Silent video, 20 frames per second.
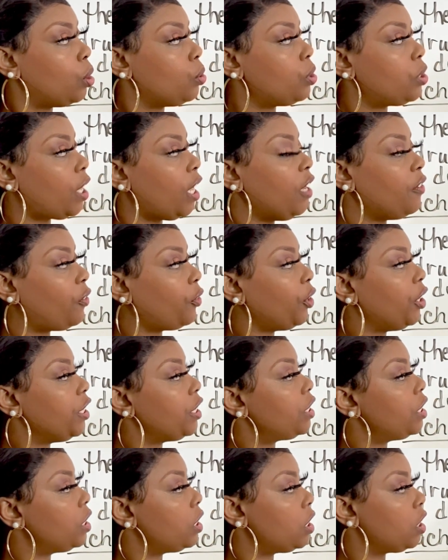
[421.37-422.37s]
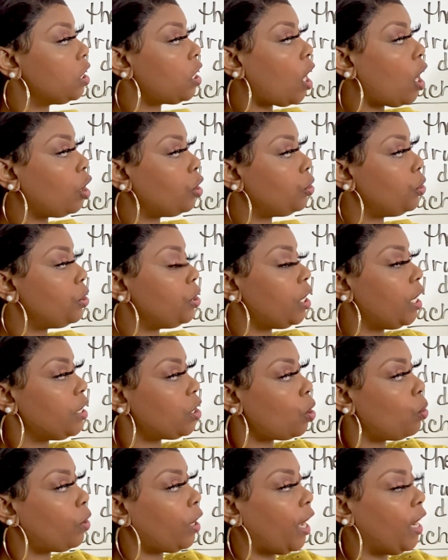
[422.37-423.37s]
say for instance the doctor says,
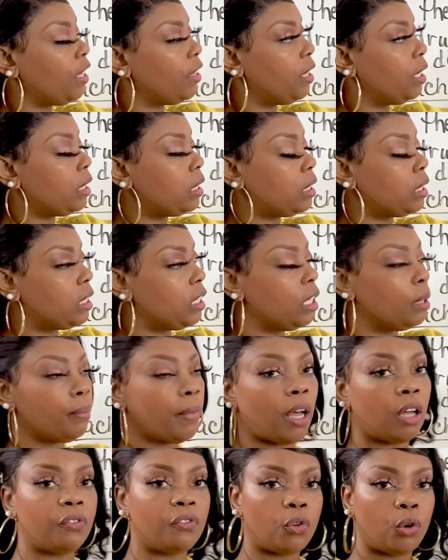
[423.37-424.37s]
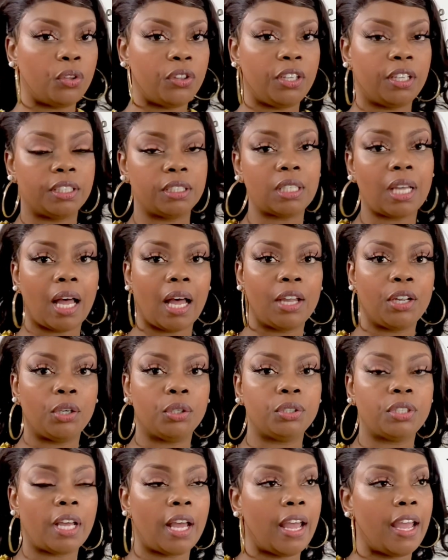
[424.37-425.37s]
okay, this is the amount for the entire
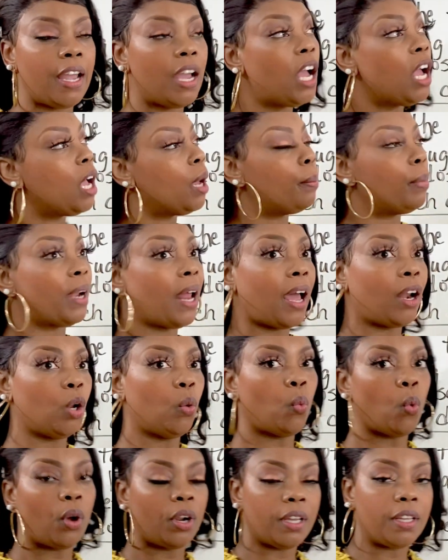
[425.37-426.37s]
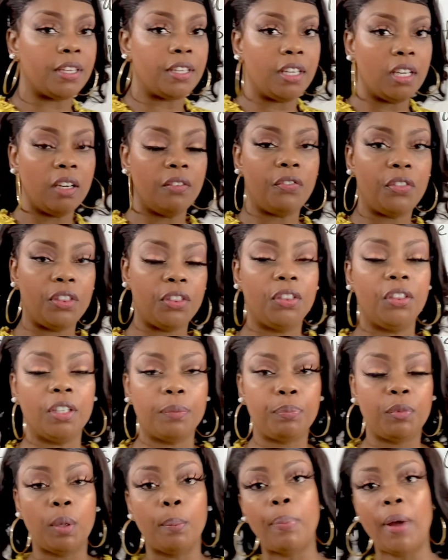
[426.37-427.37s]
day, but I don't want to give
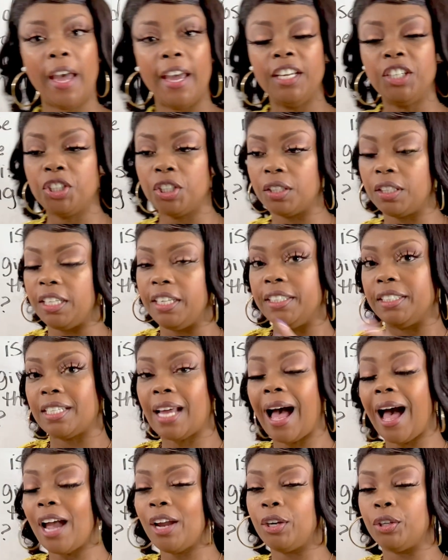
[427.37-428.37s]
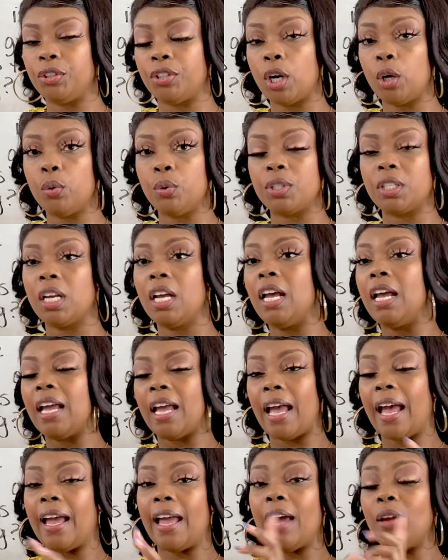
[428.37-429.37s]
the patient the entire dose
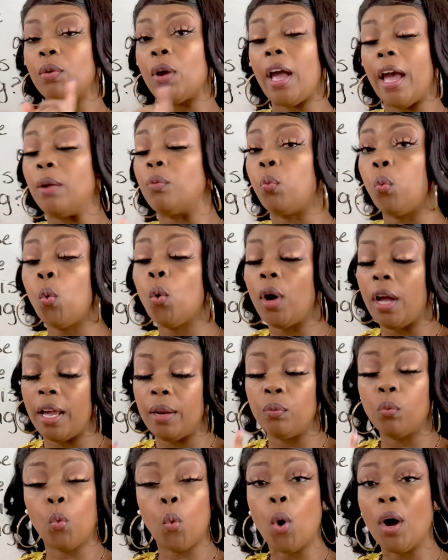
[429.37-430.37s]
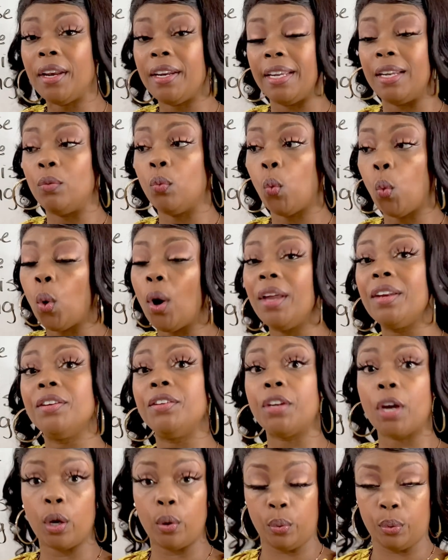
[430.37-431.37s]
in one
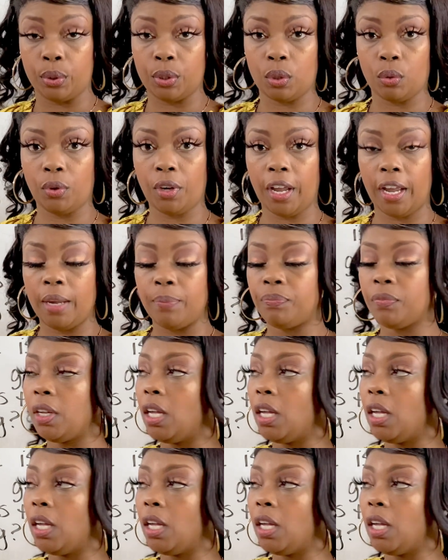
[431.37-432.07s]
dose, okay?